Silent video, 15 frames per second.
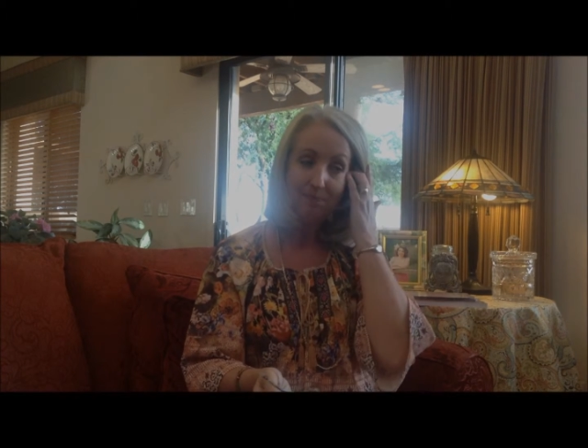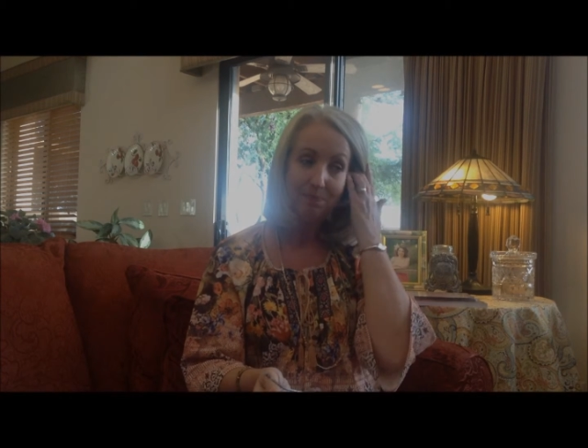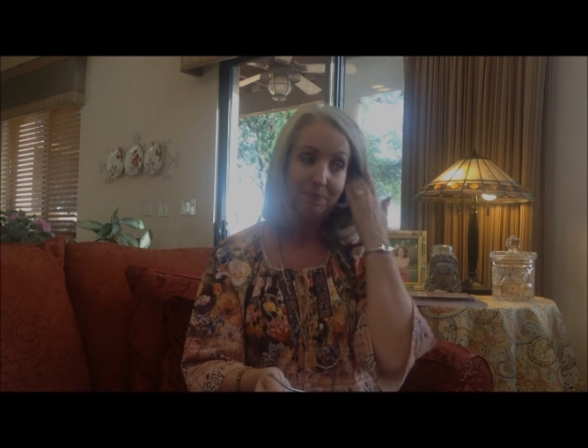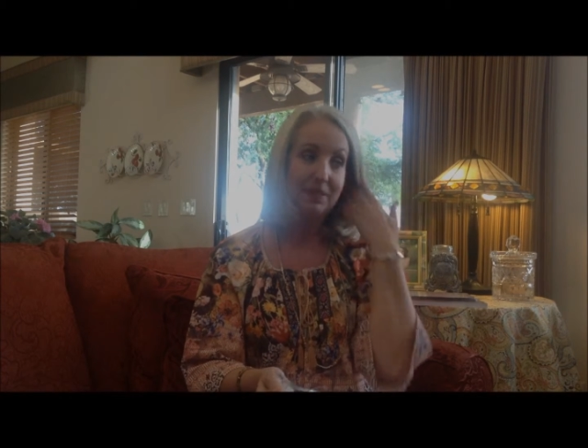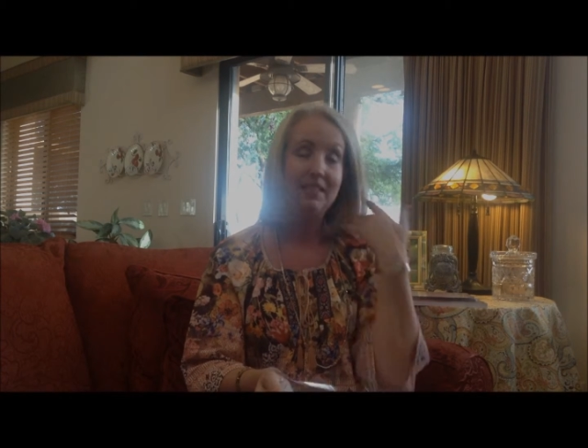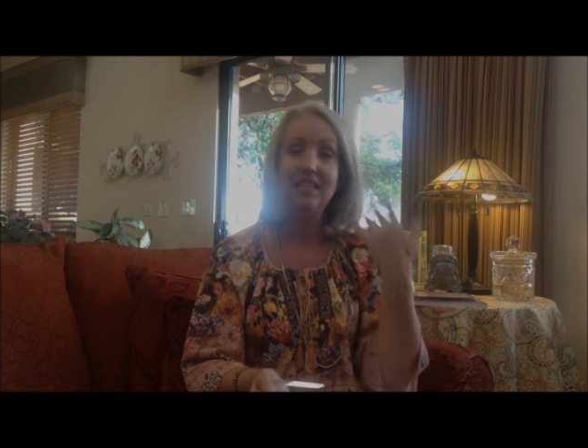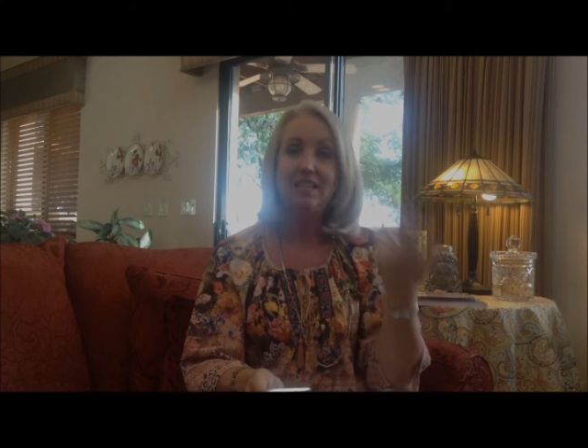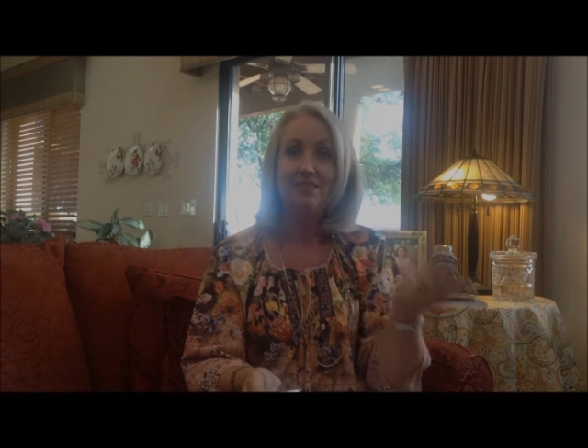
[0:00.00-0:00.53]

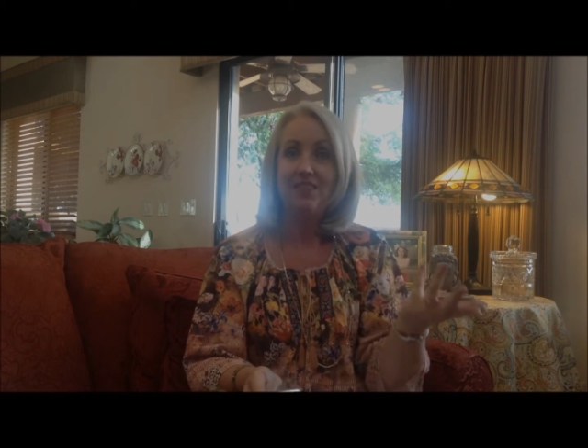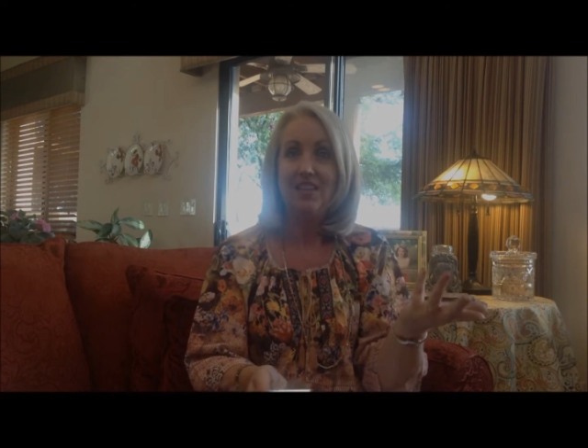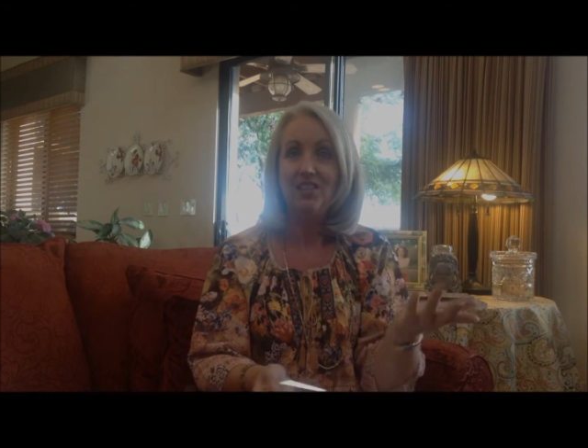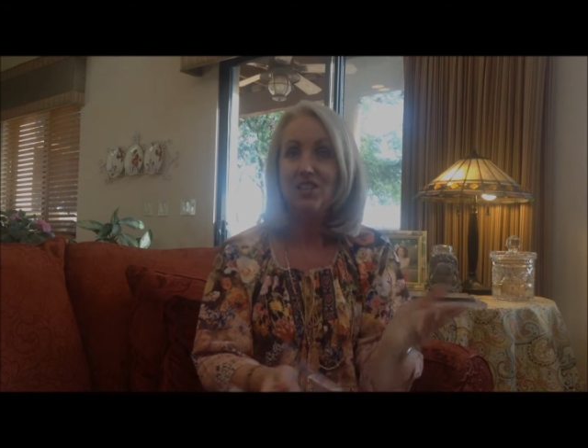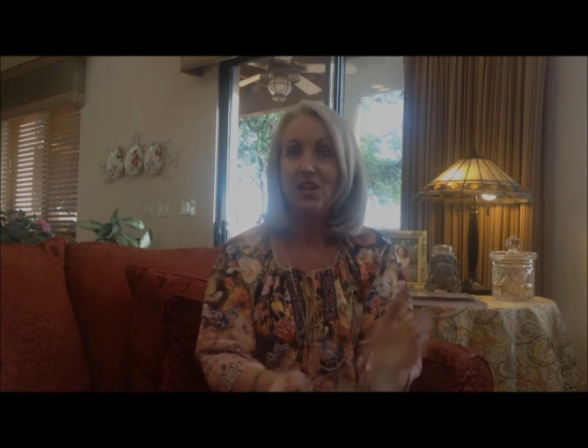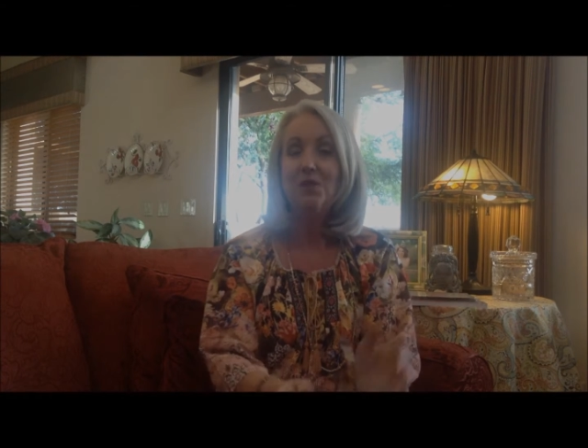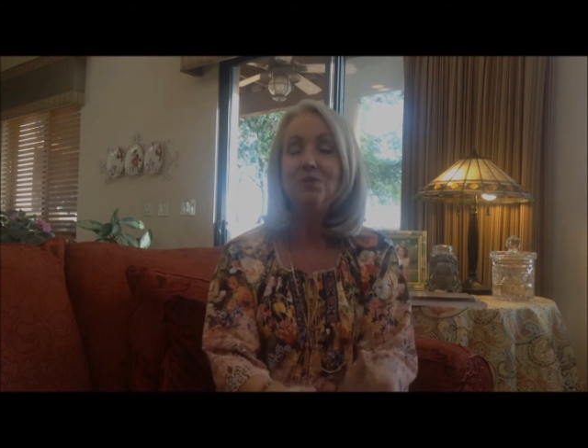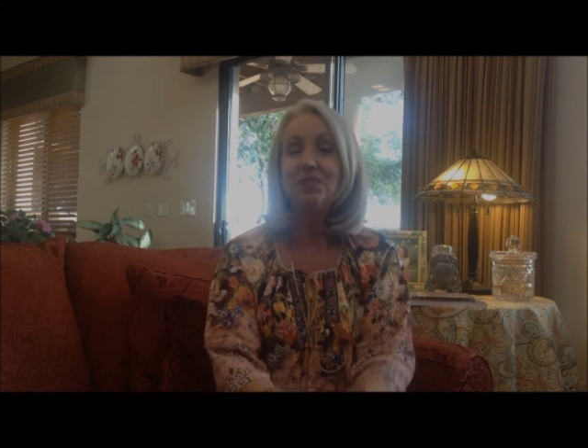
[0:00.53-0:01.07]
believe that
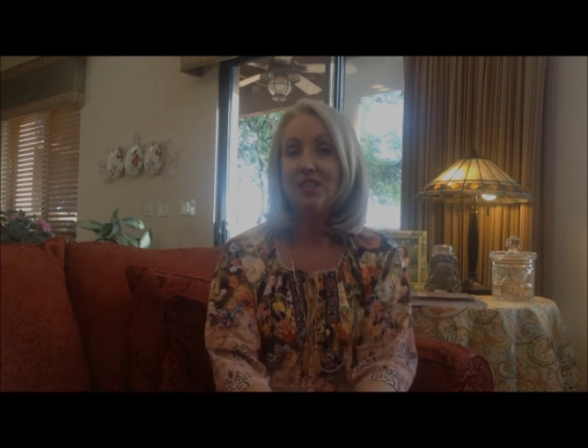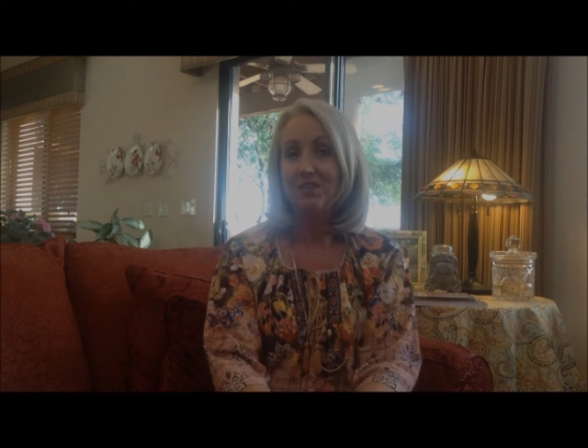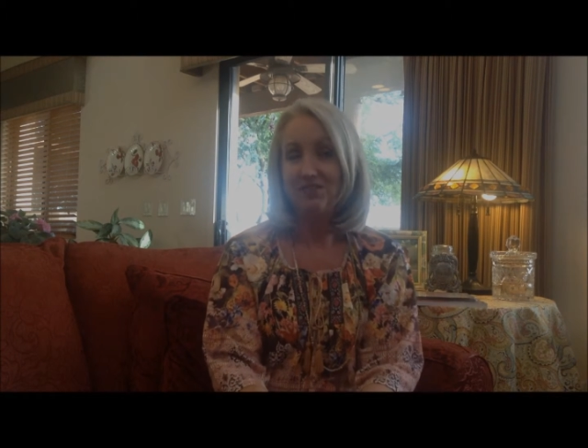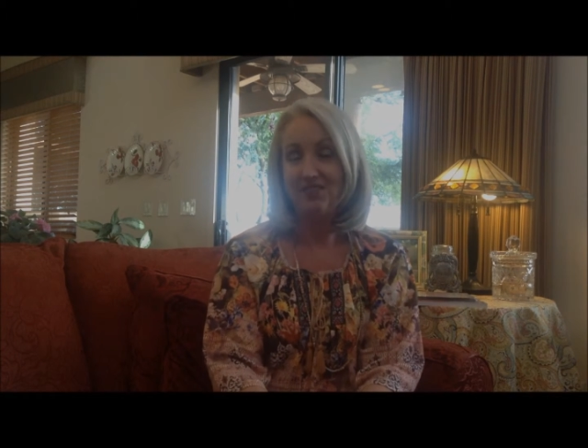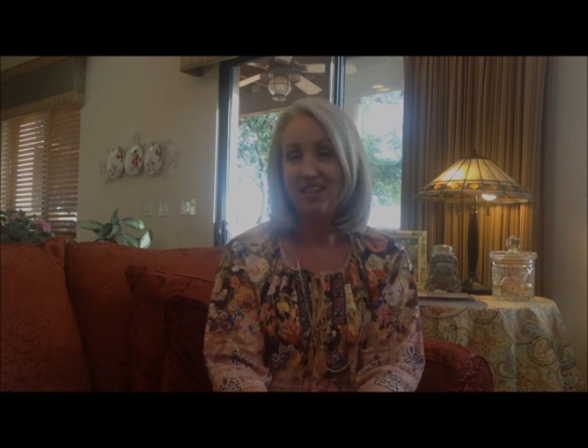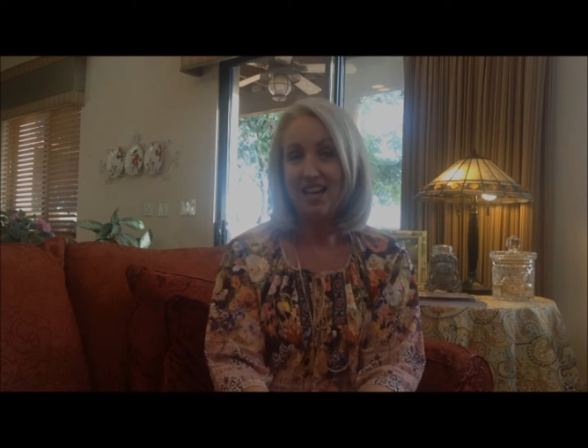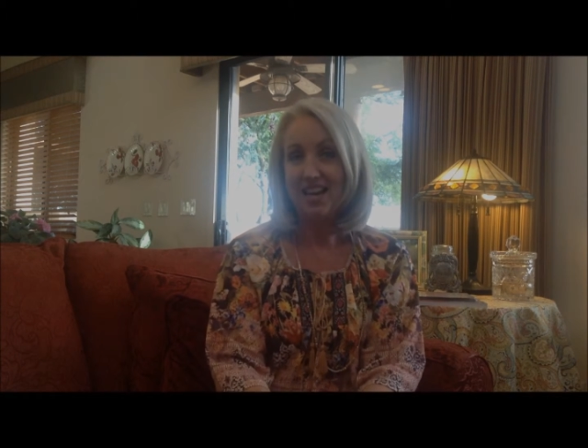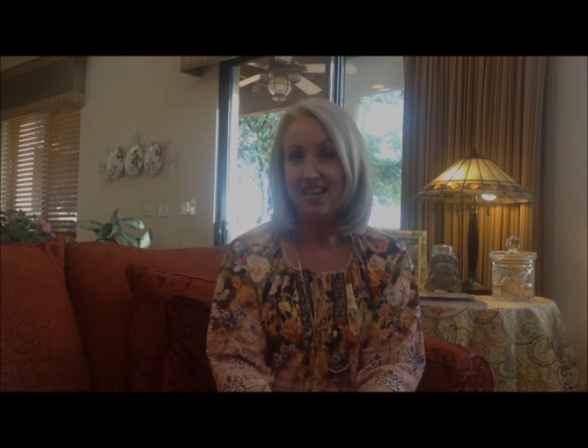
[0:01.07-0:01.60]
Joseph
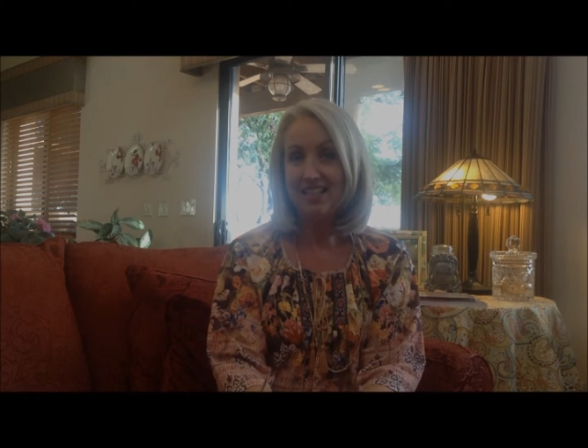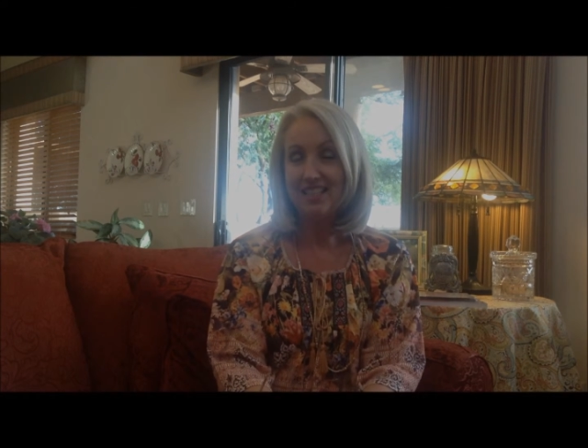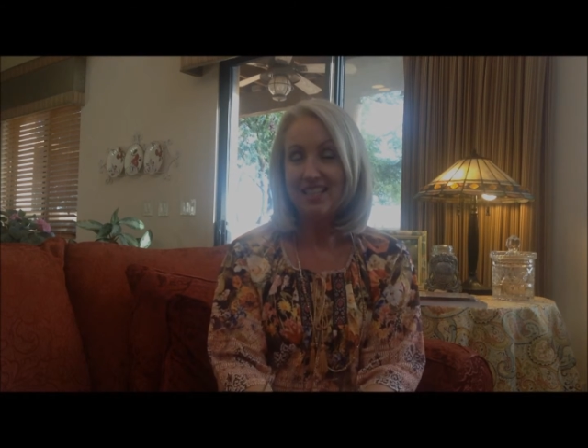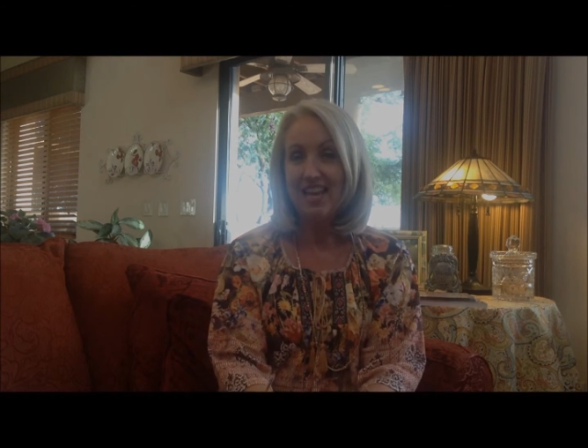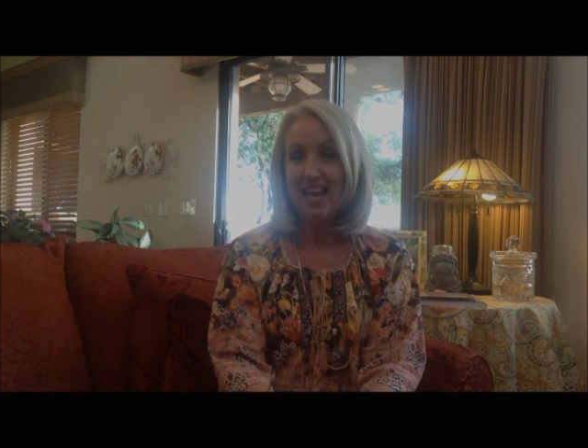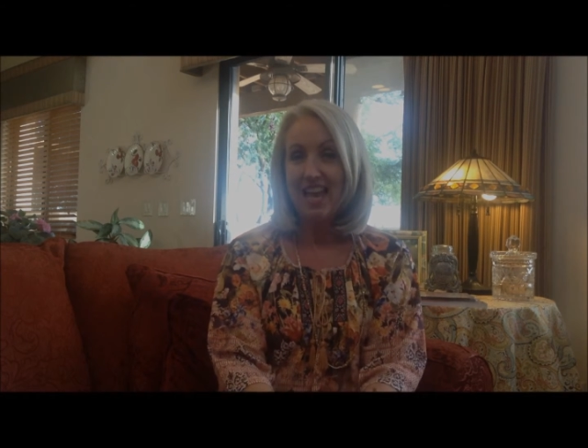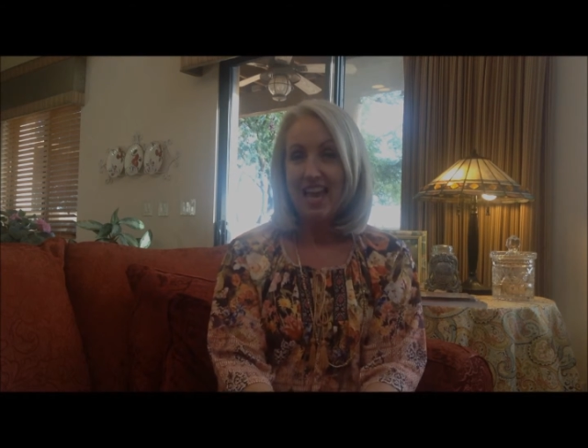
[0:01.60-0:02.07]
does.